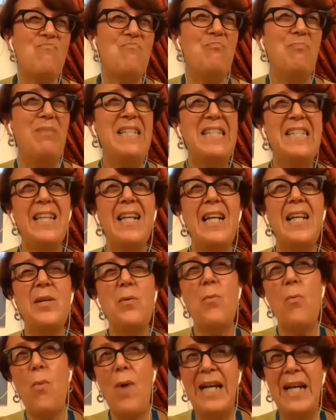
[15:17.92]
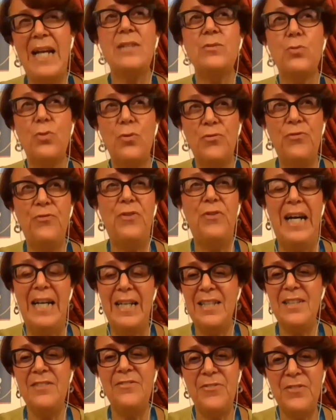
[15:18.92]
Basically, 1 out of
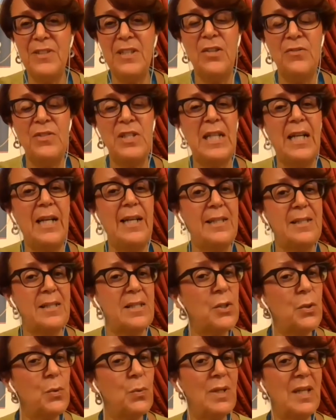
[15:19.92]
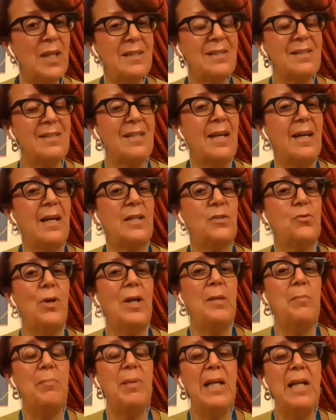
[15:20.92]
5 of Italian students are
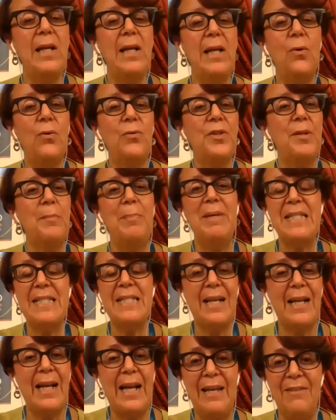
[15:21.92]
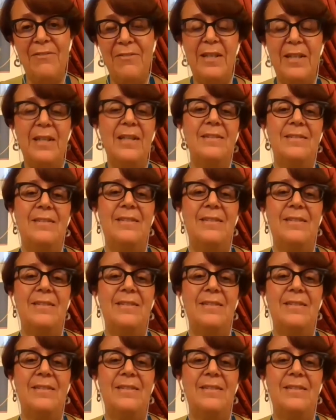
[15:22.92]
actually below the basic level